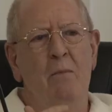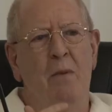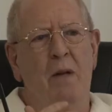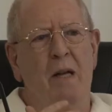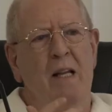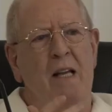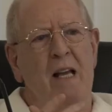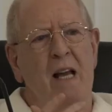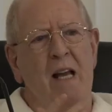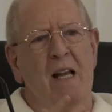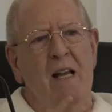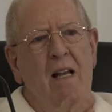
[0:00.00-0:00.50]

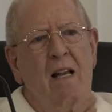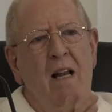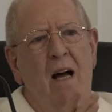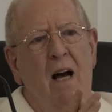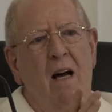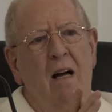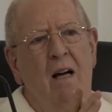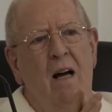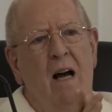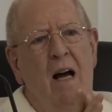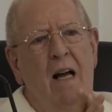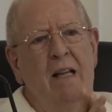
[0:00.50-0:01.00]
again,
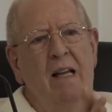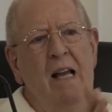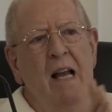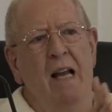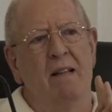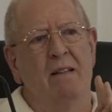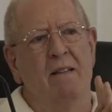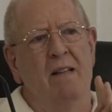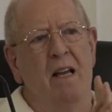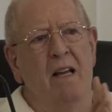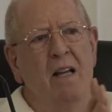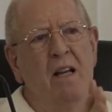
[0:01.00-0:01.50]
uh, I
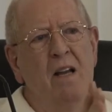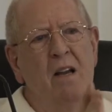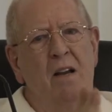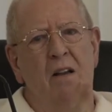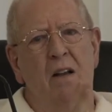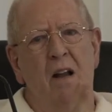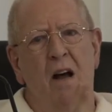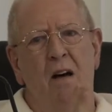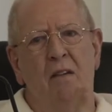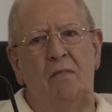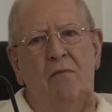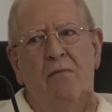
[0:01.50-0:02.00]
can't thank you
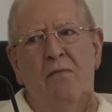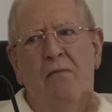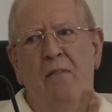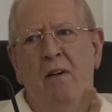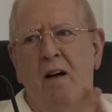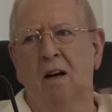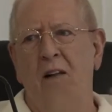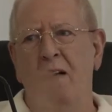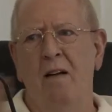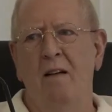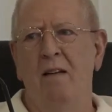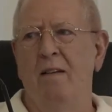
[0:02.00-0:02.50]
enough.
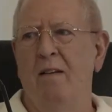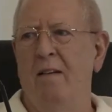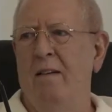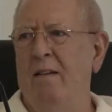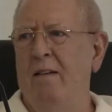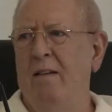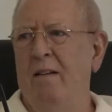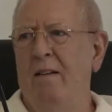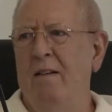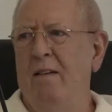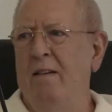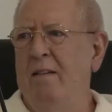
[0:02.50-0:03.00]
Uh,
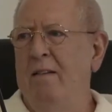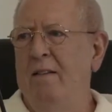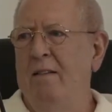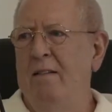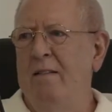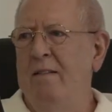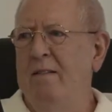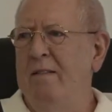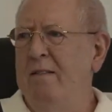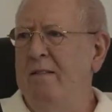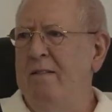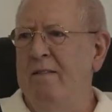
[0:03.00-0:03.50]

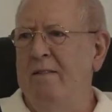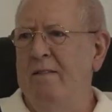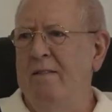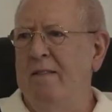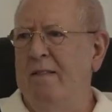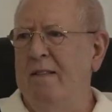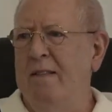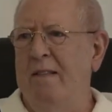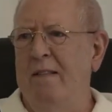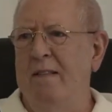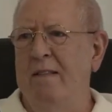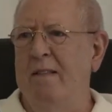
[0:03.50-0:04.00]

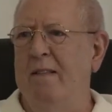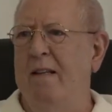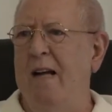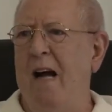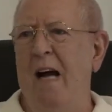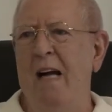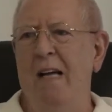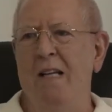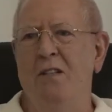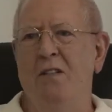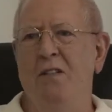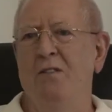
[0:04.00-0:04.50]
you
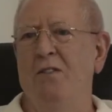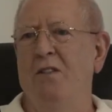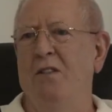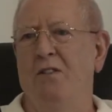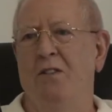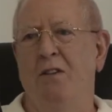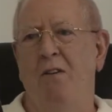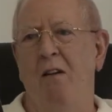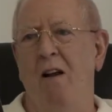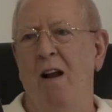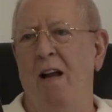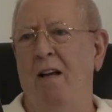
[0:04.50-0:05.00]
guys are
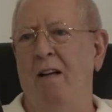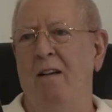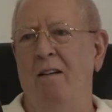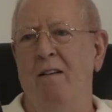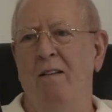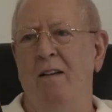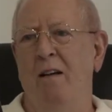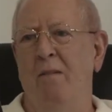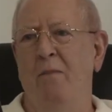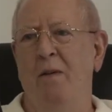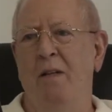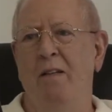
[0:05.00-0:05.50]
just
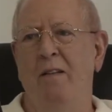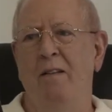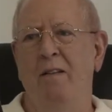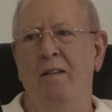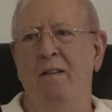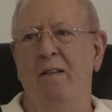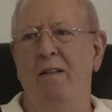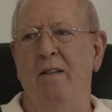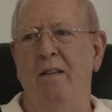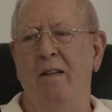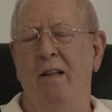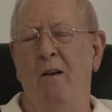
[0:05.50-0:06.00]
great. I
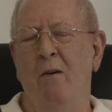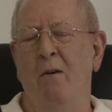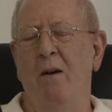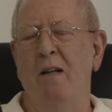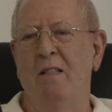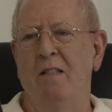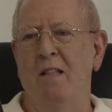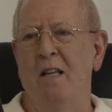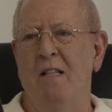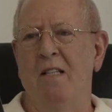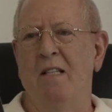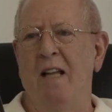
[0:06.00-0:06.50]
mean, you know,
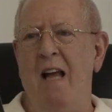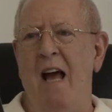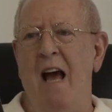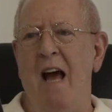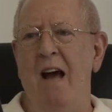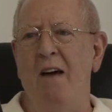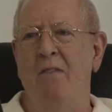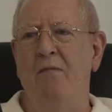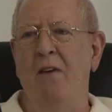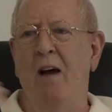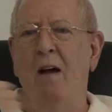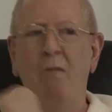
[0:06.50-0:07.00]
as a
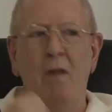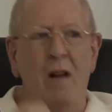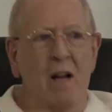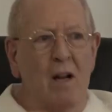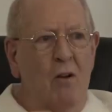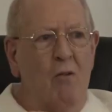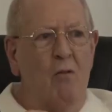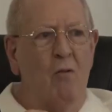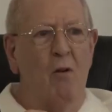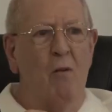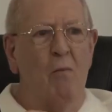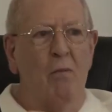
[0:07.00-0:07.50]
staff, I
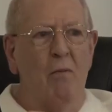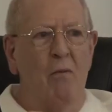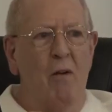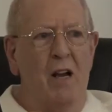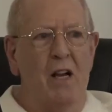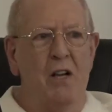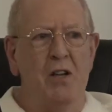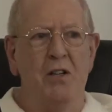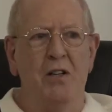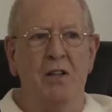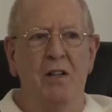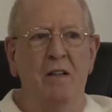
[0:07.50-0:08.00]
ran a
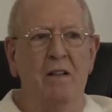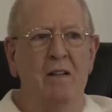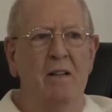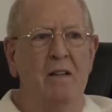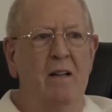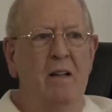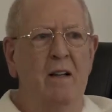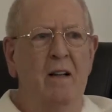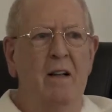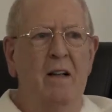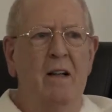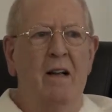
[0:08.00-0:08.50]

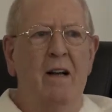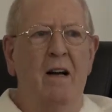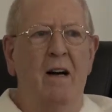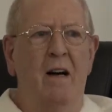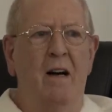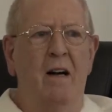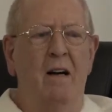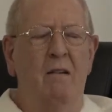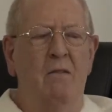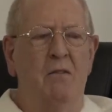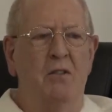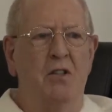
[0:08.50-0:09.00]
corporation,
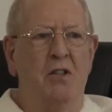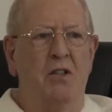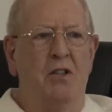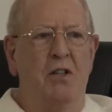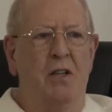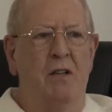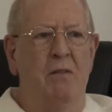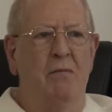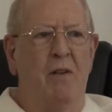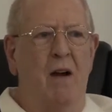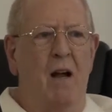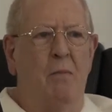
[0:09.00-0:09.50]
uh, was a
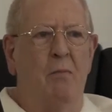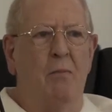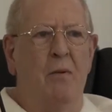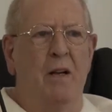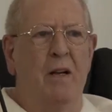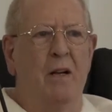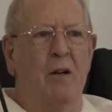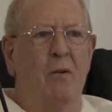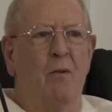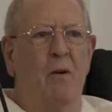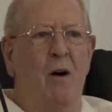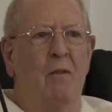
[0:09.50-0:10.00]
chief
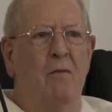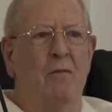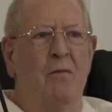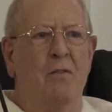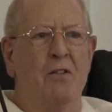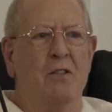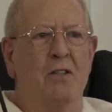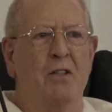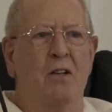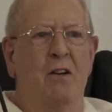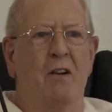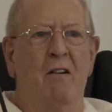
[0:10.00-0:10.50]
operating
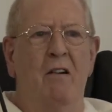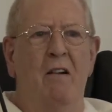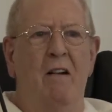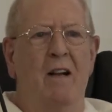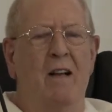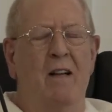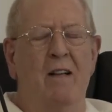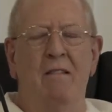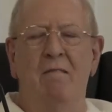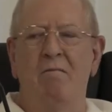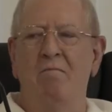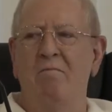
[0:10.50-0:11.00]
officer,
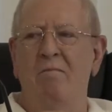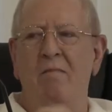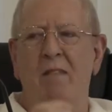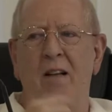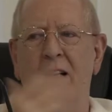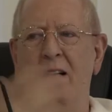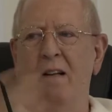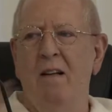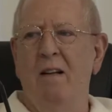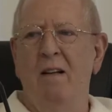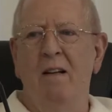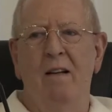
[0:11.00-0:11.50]
and
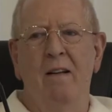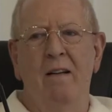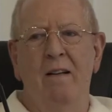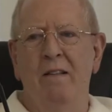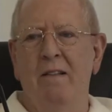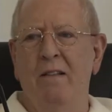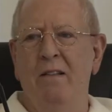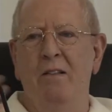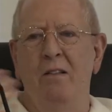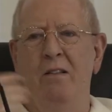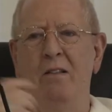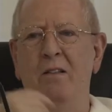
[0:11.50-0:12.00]

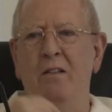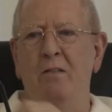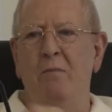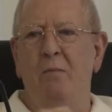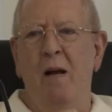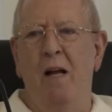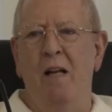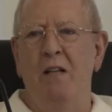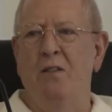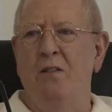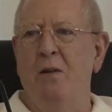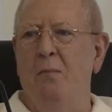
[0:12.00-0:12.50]
you
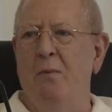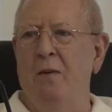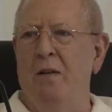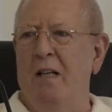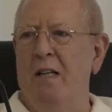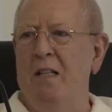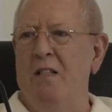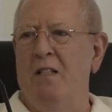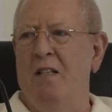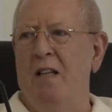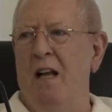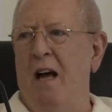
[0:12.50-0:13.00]
match up with
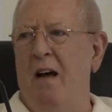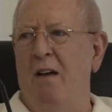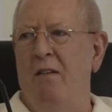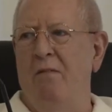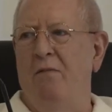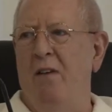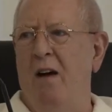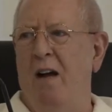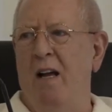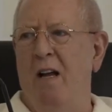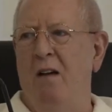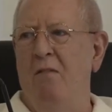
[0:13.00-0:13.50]
any
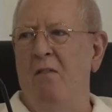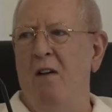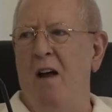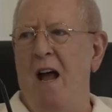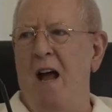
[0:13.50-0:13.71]
staff I ever